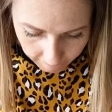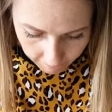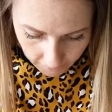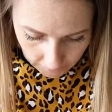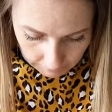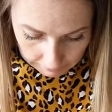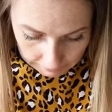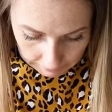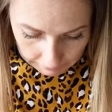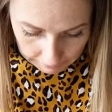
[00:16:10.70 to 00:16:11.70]
Ooh.
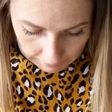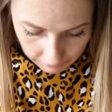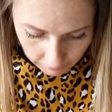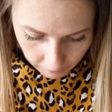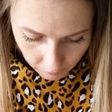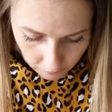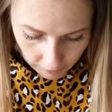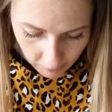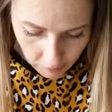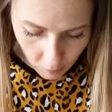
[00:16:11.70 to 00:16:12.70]
Well, that
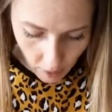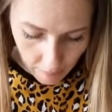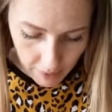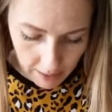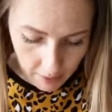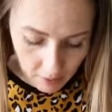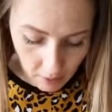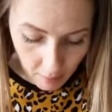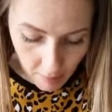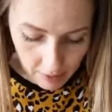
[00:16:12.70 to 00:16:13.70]
one's quite big, so I
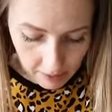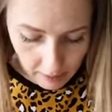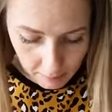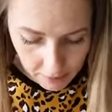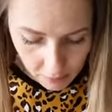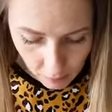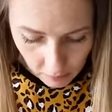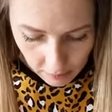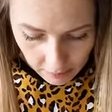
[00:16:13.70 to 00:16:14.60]
might make that a bit smaller.